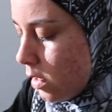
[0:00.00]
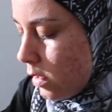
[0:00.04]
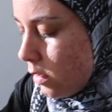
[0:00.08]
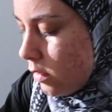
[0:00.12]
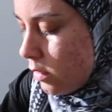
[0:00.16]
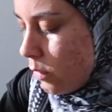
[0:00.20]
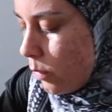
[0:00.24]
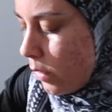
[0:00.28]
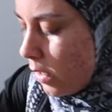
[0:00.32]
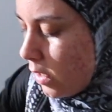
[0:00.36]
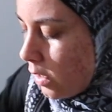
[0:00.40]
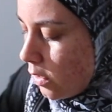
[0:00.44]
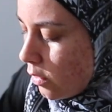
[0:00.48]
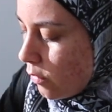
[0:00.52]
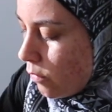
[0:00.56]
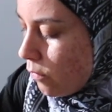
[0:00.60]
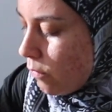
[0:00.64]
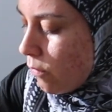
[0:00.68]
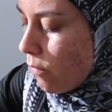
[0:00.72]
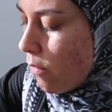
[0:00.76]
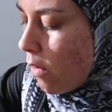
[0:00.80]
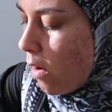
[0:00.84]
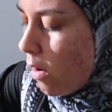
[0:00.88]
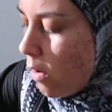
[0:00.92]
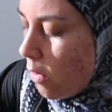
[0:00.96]
So we're going to
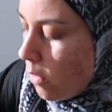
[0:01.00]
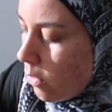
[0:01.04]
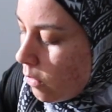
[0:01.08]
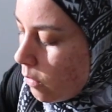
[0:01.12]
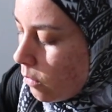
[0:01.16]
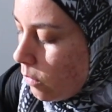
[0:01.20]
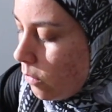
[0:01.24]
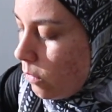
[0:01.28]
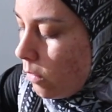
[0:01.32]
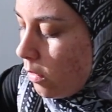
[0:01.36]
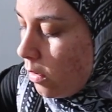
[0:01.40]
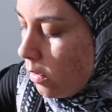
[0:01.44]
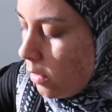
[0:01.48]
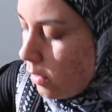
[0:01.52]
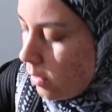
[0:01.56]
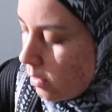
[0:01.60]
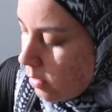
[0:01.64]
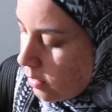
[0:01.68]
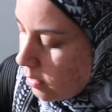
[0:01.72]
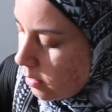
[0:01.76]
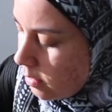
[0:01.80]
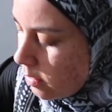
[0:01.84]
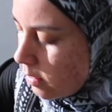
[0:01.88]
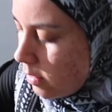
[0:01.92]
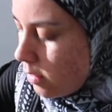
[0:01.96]
roll.
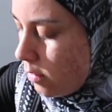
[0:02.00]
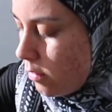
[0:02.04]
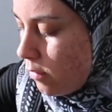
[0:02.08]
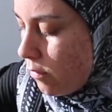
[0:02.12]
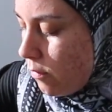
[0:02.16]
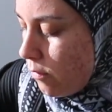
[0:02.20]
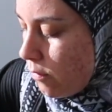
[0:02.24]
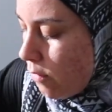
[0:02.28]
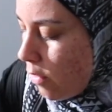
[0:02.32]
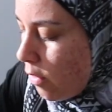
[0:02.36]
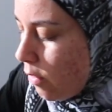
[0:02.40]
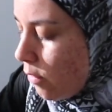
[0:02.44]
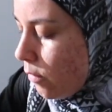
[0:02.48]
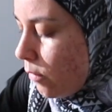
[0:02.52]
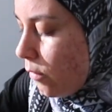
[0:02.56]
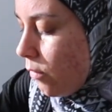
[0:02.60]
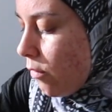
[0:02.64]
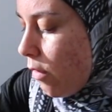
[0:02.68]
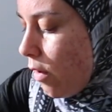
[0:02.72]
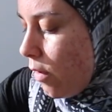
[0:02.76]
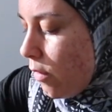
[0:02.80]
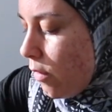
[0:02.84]
We're going